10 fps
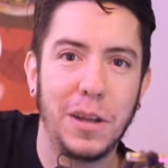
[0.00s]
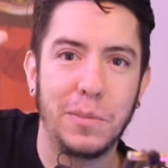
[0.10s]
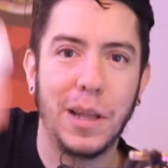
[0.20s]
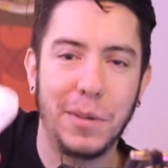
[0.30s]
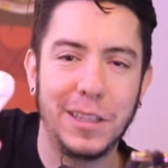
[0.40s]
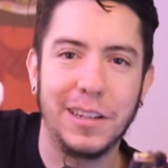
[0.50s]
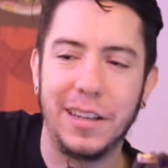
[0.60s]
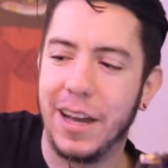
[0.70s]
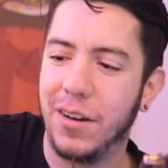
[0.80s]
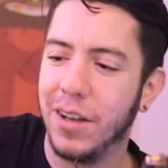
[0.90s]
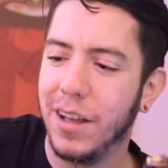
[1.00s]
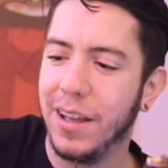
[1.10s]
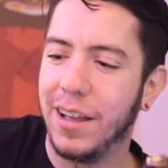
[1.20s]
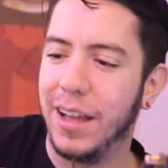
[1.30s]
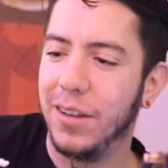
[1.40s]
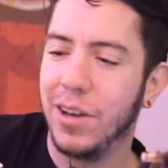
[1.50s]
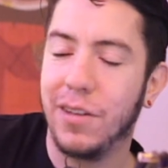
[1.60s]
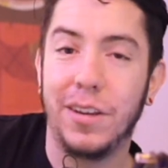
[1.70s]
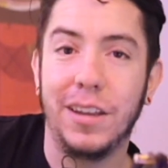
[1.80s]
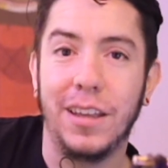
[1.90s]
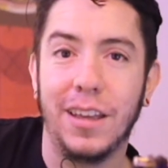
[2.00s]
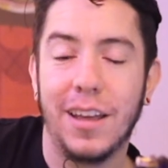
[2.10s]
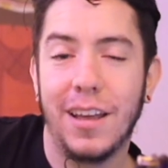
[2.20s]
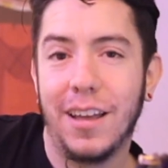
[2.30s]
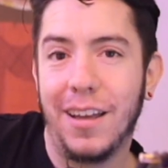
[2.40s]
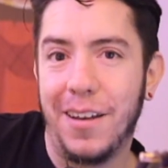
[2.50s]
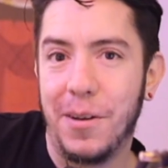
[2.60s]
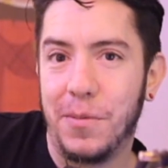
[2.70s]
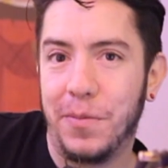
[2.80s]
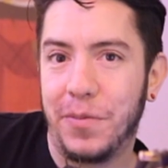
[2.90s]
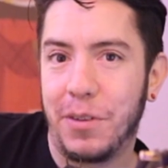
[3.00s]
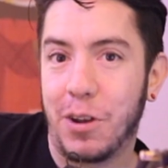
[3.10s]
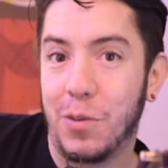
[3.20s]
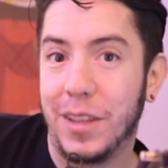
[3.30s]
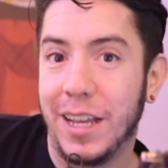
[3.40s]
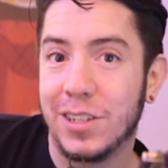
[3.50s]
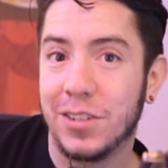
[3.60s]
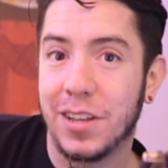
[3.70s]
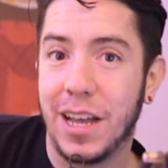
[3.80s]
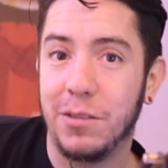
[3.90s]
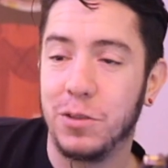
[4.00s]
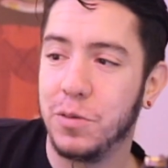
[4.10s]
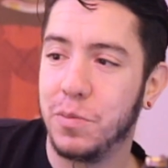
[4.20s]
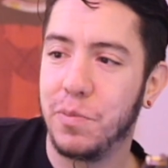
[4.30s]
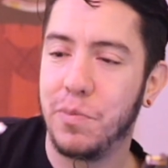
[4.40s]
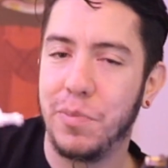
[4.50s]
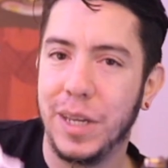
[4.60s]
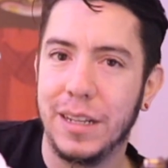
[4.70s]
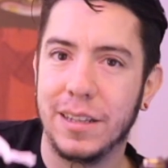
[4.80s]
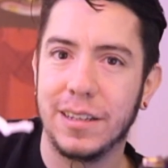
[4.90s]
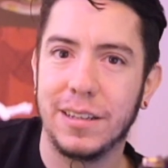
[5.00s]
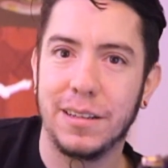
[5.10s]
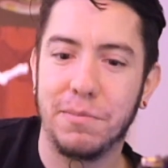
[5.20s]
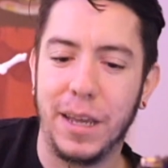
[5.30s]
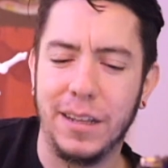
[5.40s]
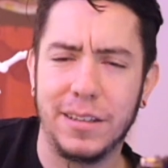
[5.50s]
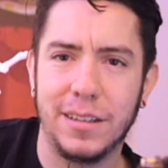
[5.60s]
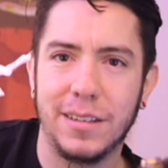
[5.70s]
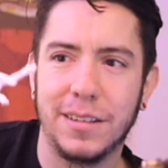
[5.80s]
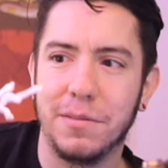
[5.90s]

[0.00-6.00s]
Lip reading: video up until now and you have any recommendations how to paint a